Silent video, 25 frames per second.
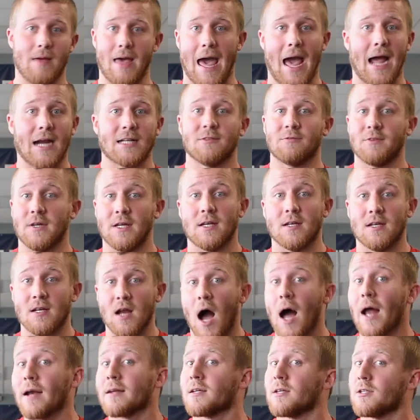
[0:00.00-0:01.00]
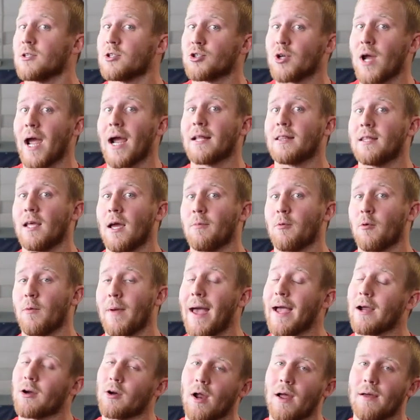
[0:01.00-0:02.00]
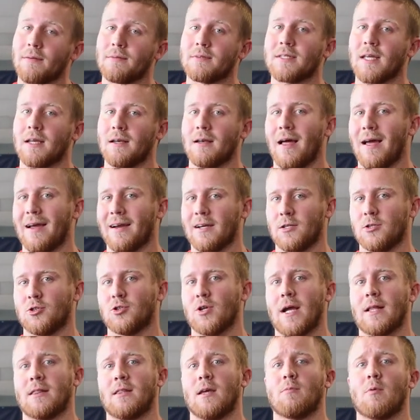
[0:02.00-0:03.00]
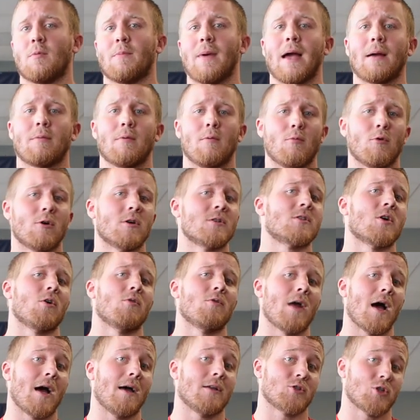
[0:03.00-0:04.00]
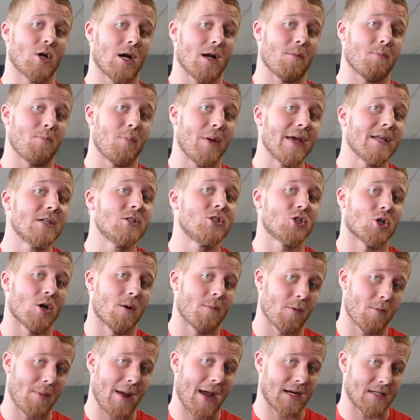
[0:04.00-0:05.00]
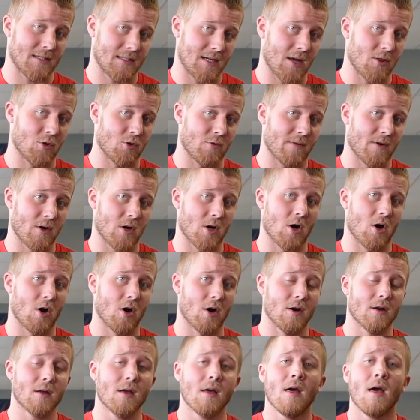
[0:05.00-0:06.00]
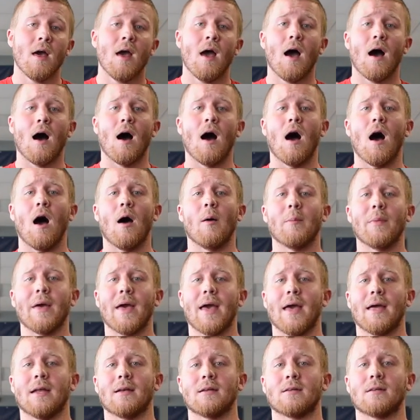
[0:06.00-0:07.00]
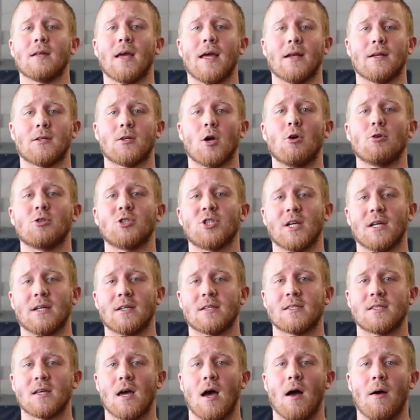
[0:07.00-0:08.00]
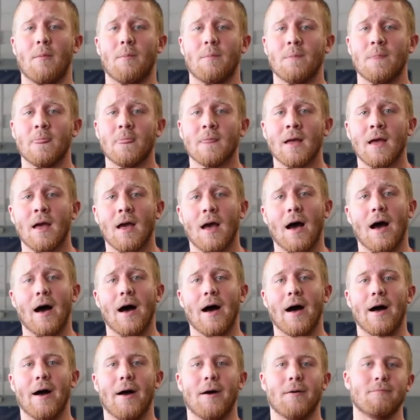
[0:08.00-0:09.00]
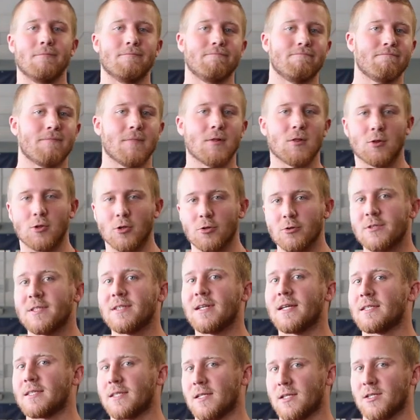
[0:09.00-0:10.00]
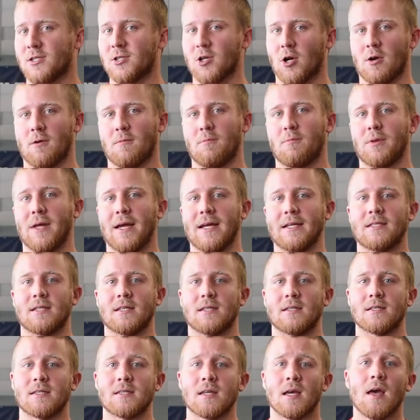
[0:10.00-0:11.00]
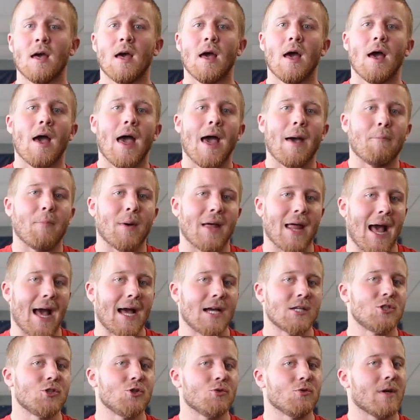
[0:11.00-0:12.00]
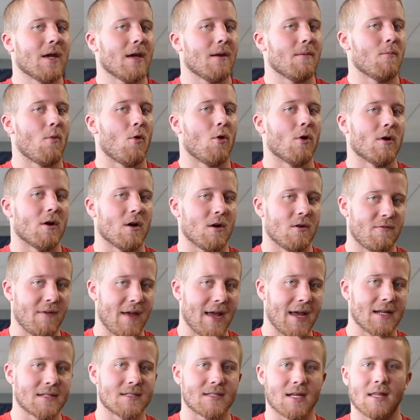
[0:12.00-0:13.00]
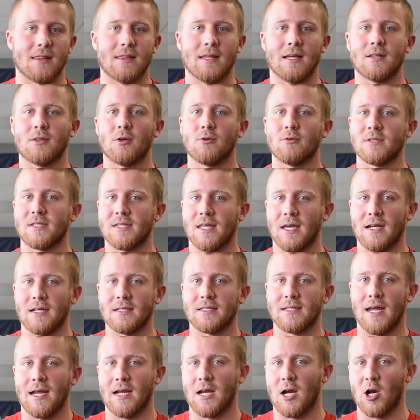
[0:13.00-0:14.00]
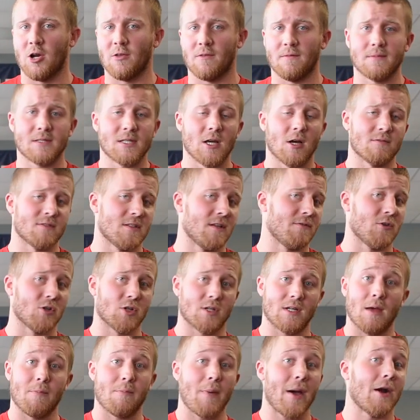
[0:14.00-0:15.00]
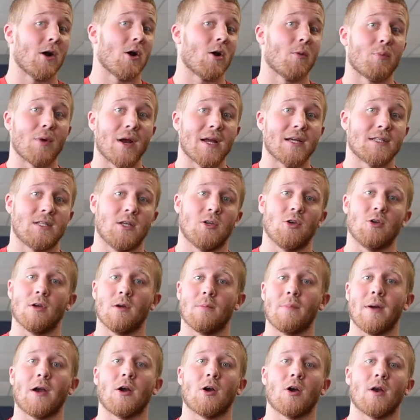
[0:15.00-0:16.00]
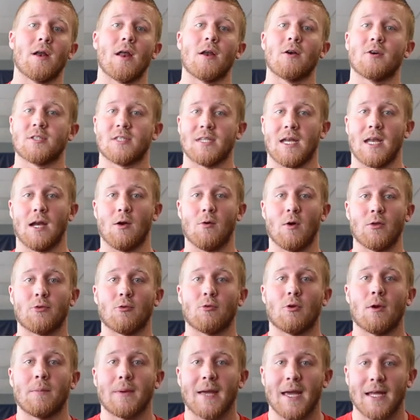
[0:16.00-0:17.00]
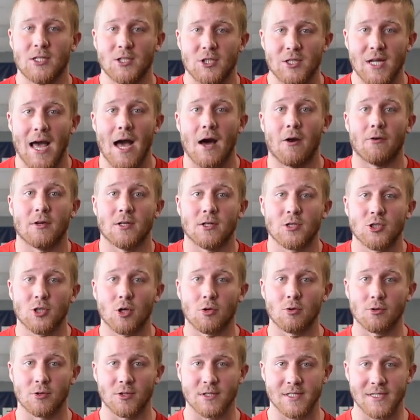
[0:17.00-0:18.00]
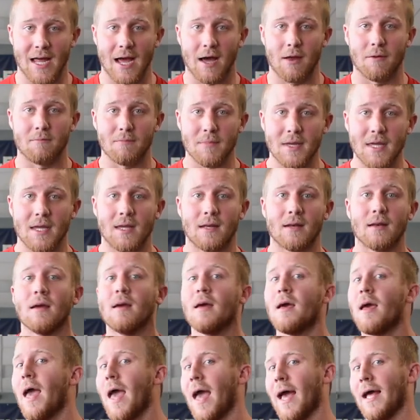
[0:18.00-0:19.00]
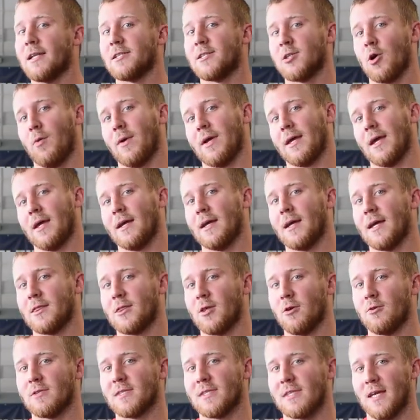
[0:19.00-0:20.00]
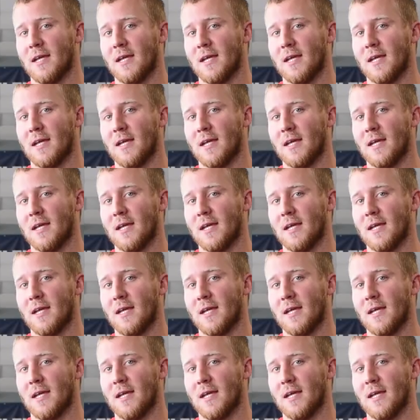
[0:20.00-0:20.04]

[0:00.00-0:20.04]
actively not contract the upper back, or I'd say not contract the upper back, but more so not try to pinch your upper back together very hard. Um, and, and coaching some, uh, looseness in certain places but as you get more advanced, I think those things take care of themselves. Lifters get better at bracing. You get better at understanding what the rib cage down and shoulders down mean. And so we can get those